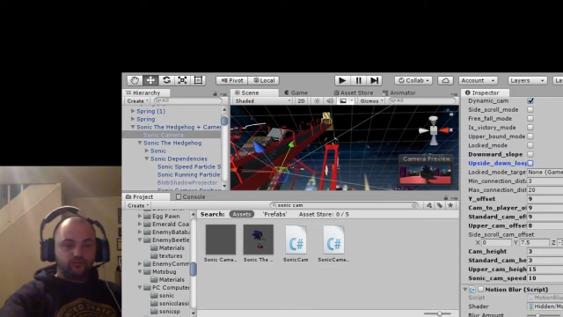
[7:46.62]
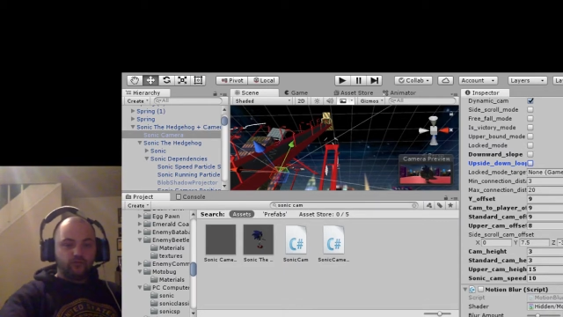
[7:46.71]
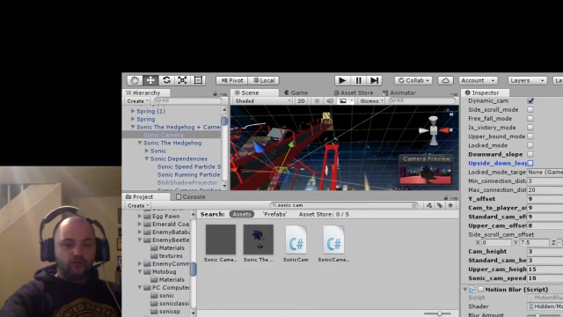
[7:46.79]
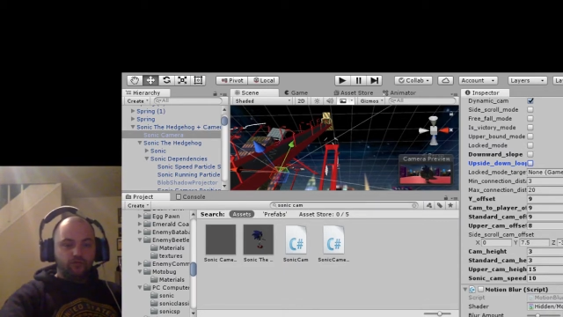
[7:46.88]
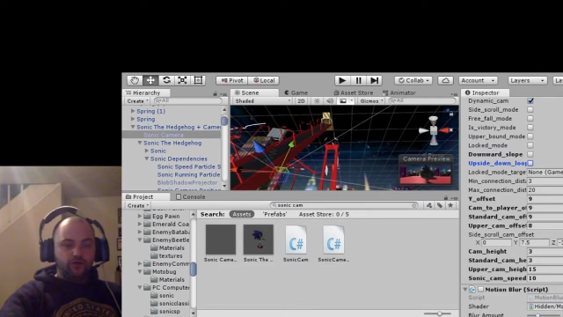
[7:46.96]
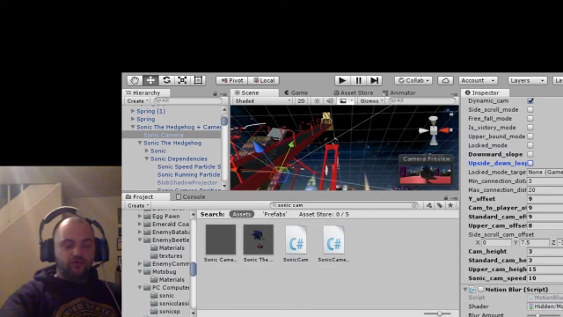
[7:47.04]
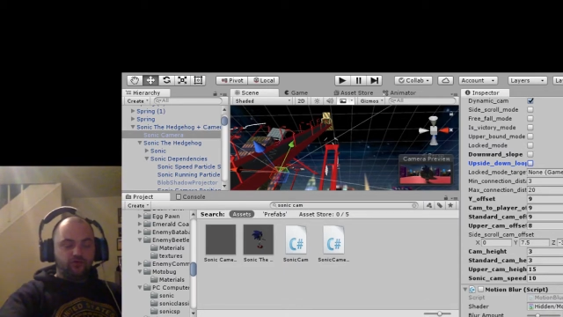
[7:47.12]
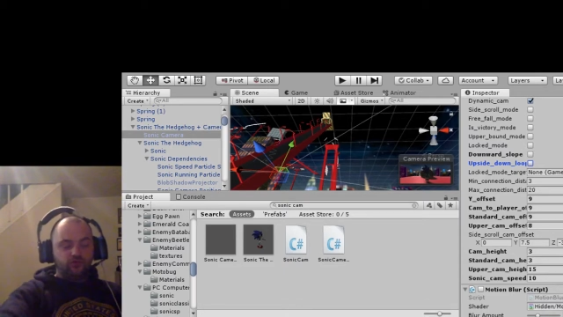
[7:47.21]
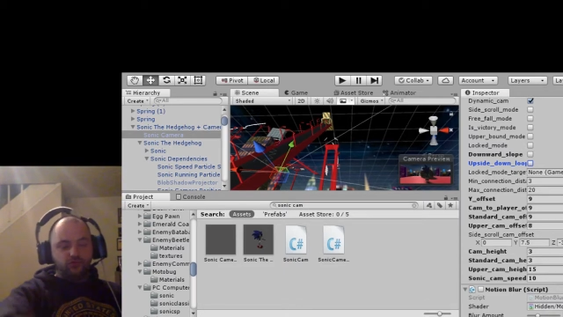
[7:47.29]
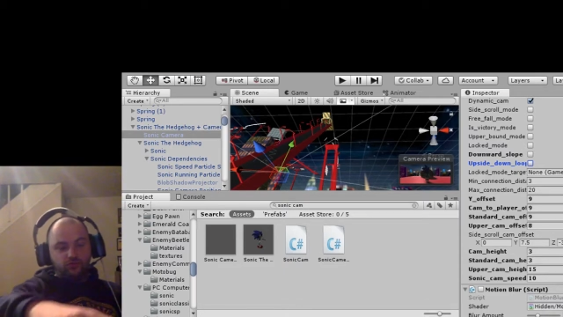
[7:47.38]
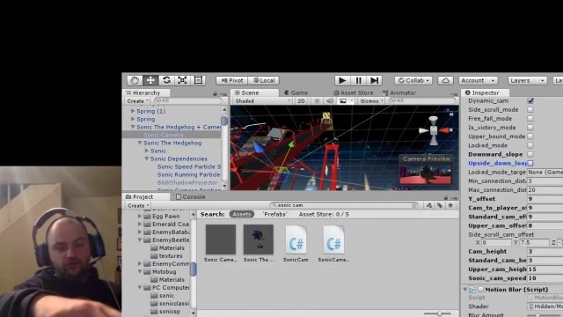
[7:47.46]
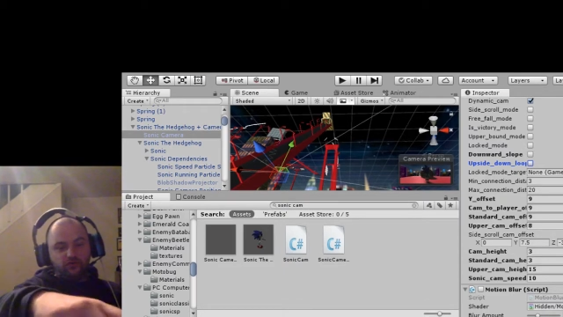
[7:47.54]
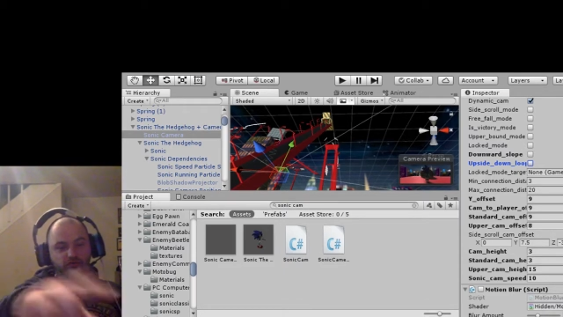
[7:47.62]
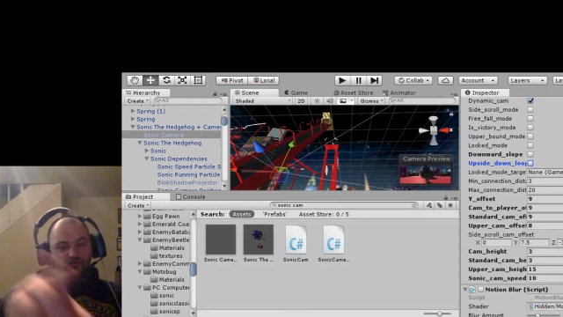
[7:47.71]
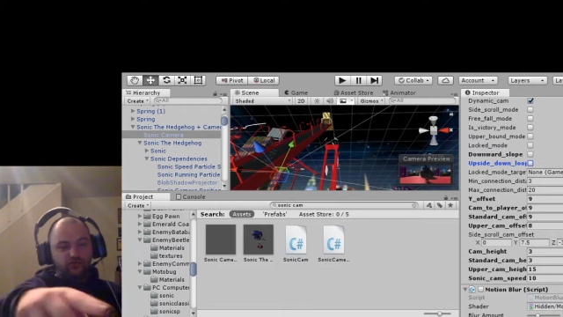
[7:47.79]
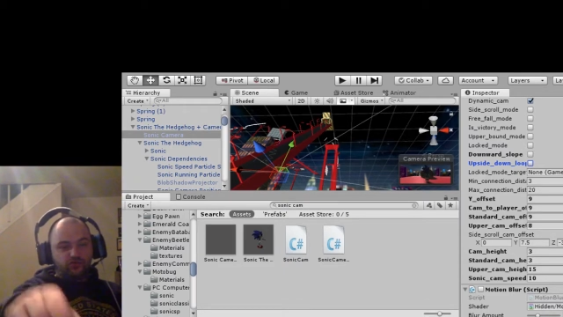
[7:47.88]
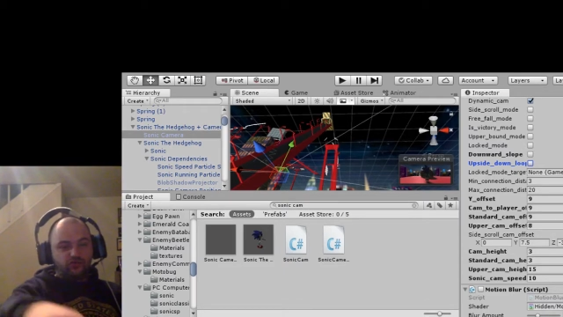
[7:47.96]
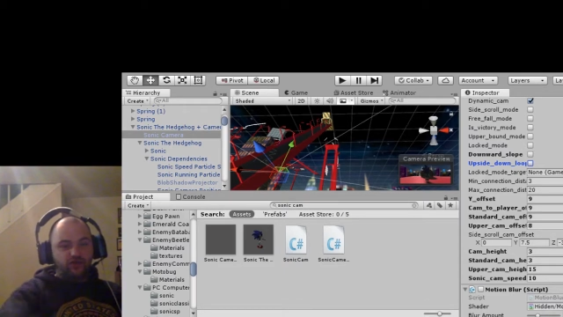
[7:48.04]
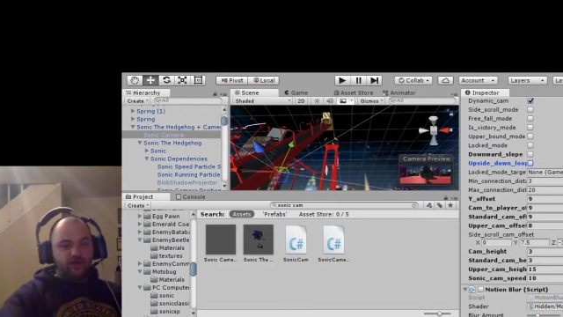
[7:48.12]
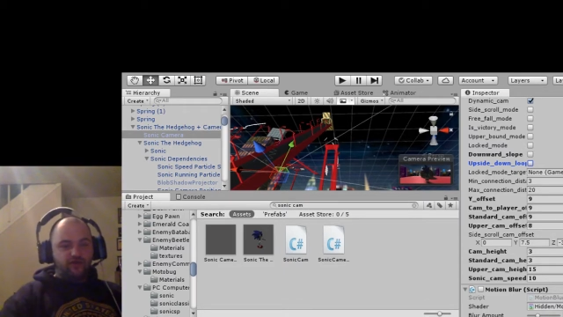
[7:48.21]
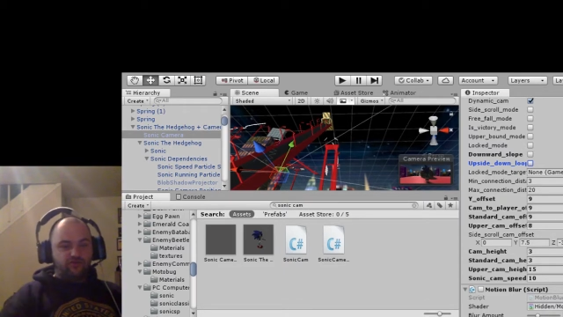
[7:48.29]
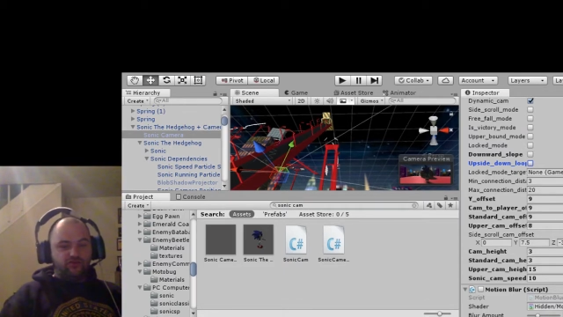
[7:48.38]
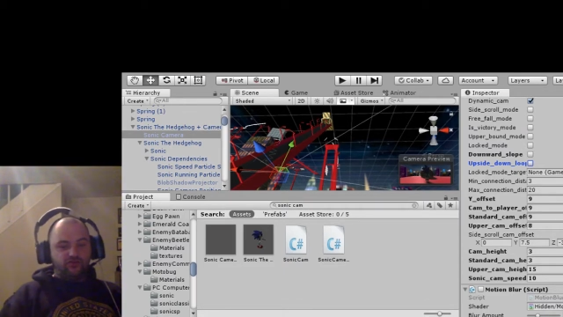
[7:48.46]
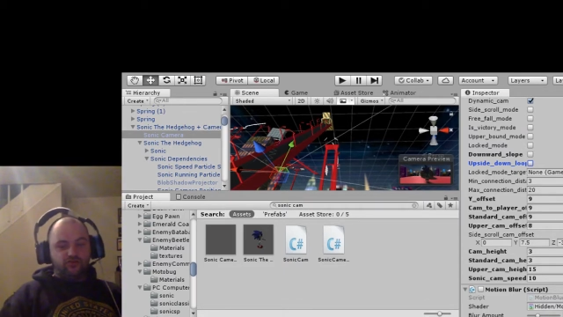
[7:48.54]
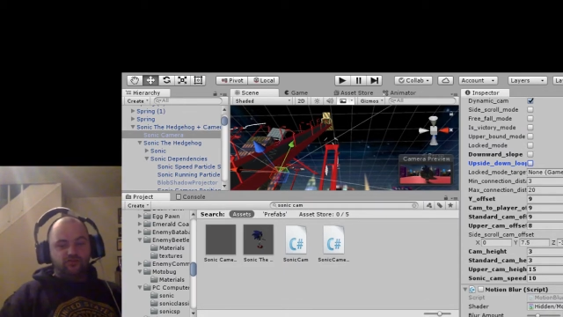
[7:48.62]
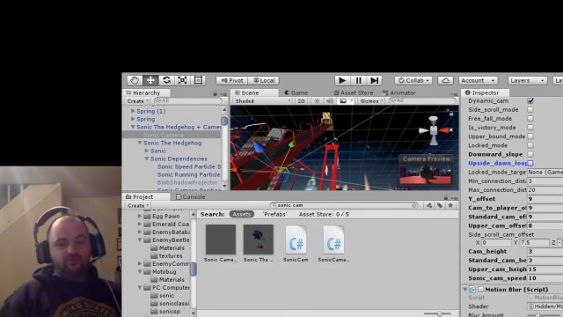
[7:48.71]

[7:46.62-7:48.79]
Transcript: when you see two slashes,